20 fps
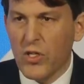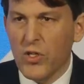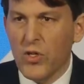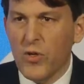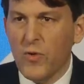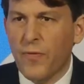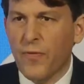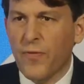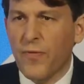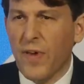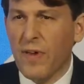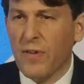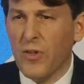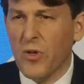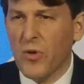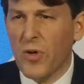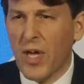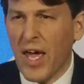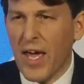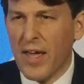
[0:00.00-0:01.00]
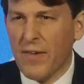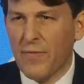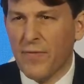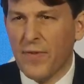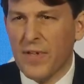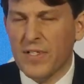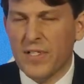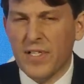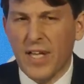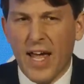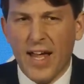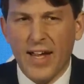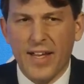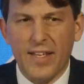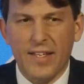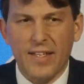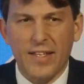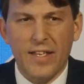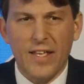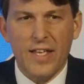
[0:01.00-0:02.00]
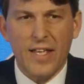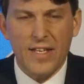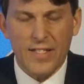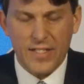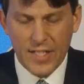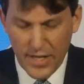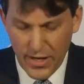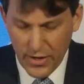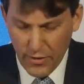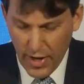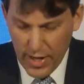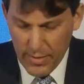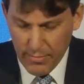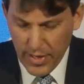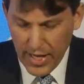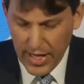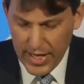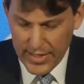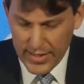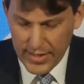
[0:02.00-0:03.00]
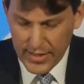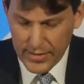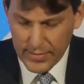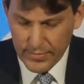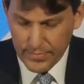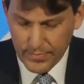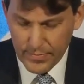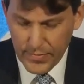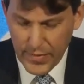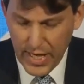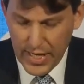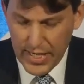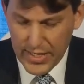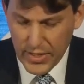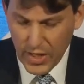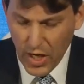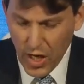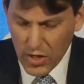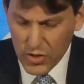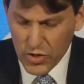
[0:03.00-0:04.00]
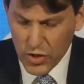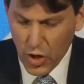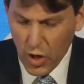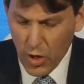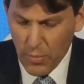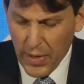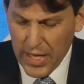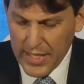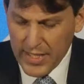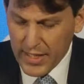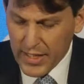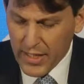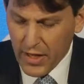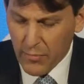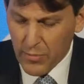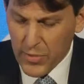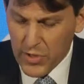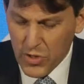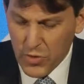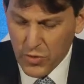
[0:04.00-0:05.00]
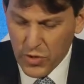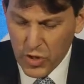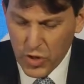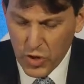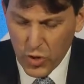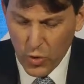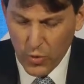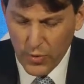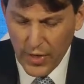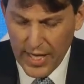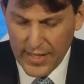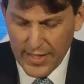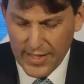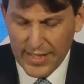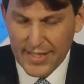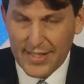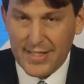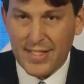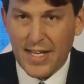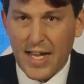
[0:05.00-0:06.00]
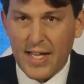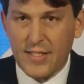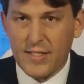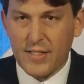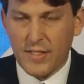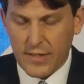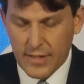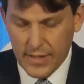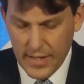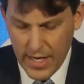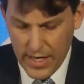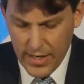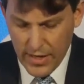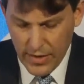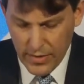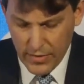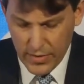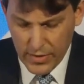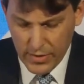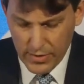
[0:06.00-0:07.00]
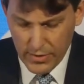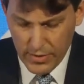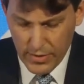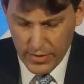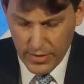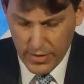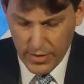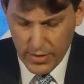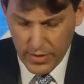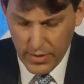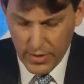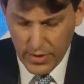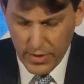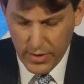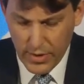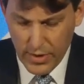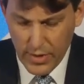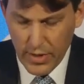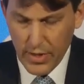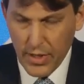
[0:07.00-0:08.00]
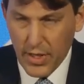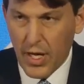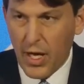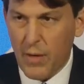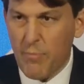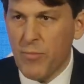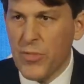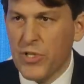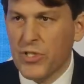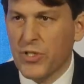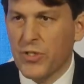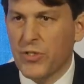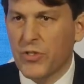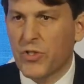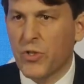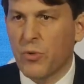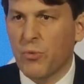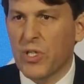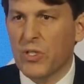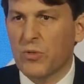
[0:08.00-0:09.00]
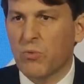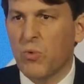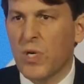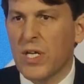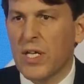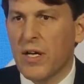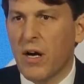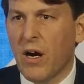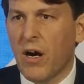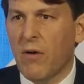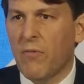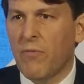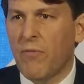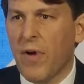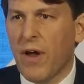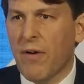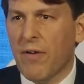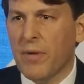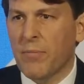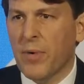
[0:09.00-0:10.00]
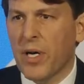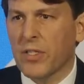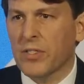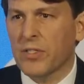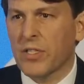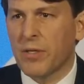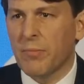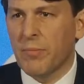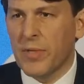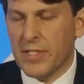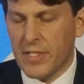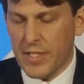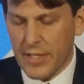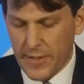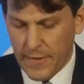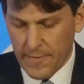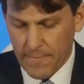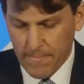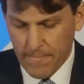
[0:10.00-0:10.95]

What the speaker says: UK fintech is in a great place, and it's our job as a government to ensure that success continues, a mission to which we are very much committed.